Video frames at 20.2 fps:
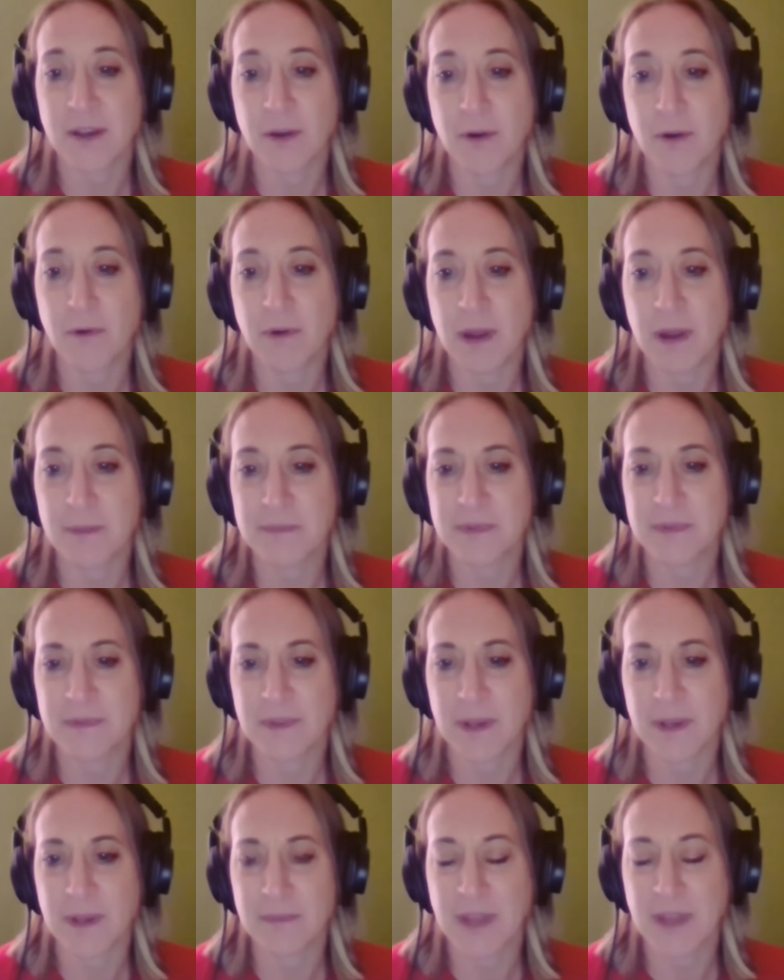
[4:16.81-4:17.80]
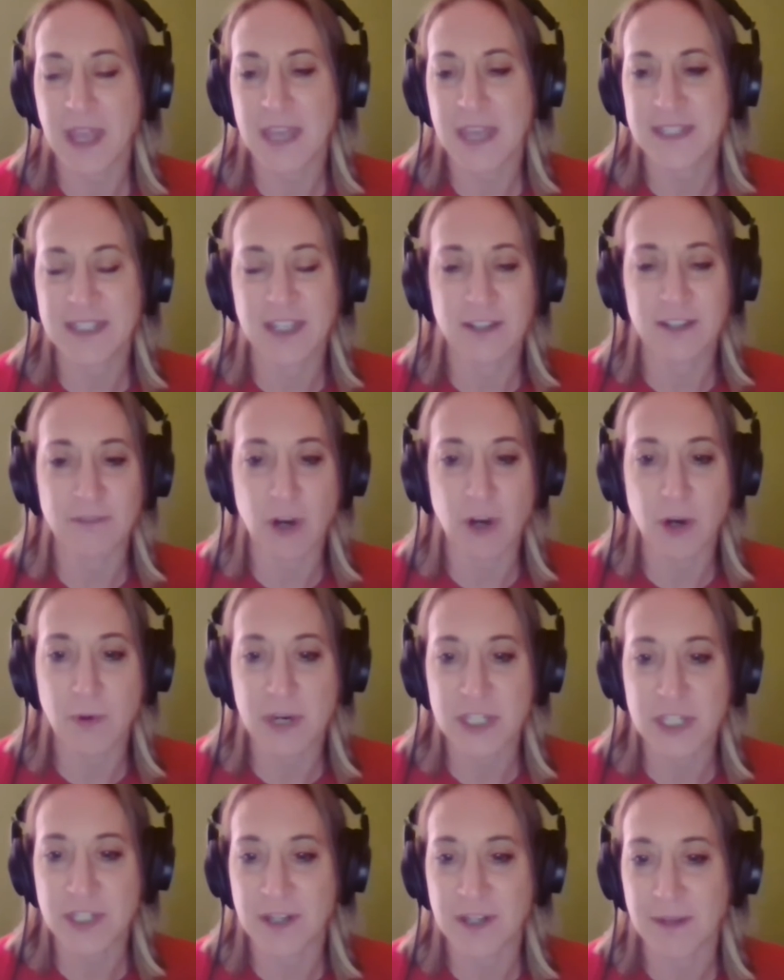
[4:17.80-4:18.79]
Oh, I'm asking the wrong
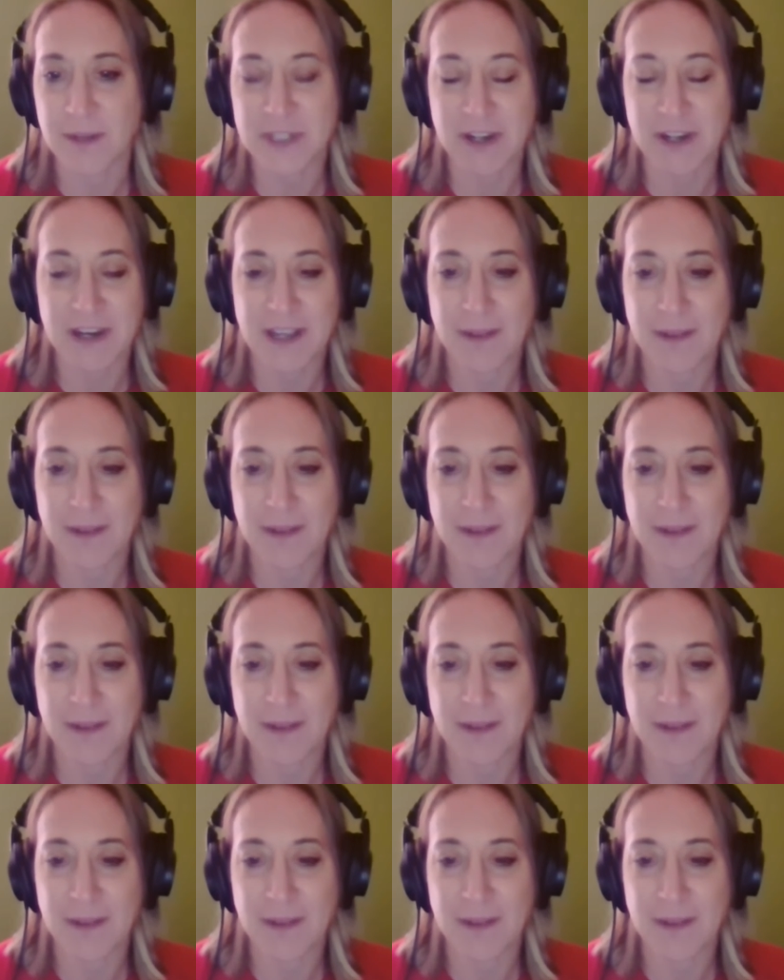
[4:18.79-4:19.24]
question. I'm sorry.